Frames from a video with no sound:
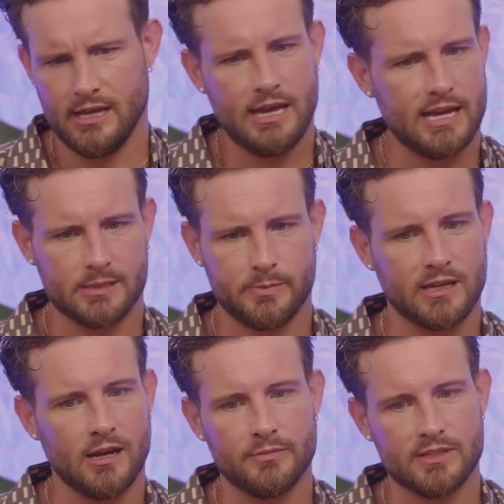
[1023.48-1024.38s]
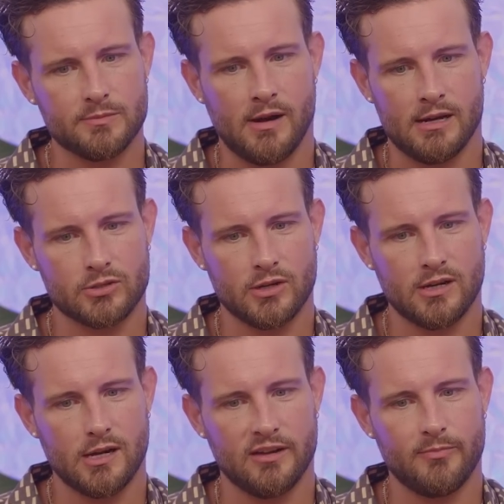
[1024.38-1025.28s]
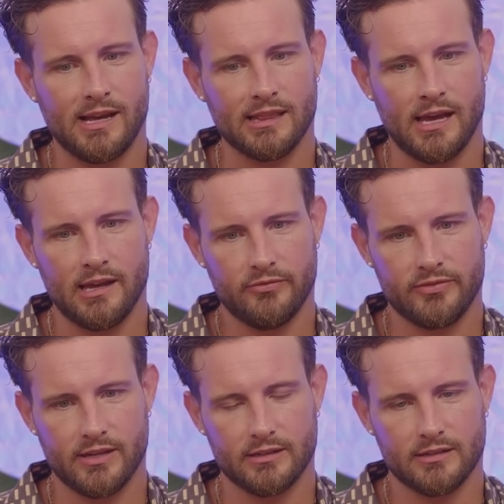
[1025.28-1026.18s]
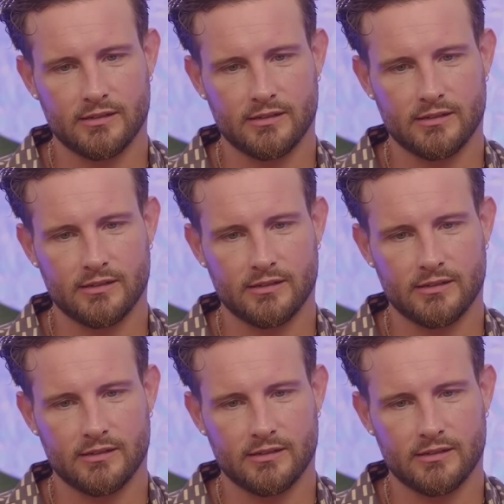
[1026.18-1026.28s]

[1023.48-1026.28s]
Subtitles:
has become this mantra of my life that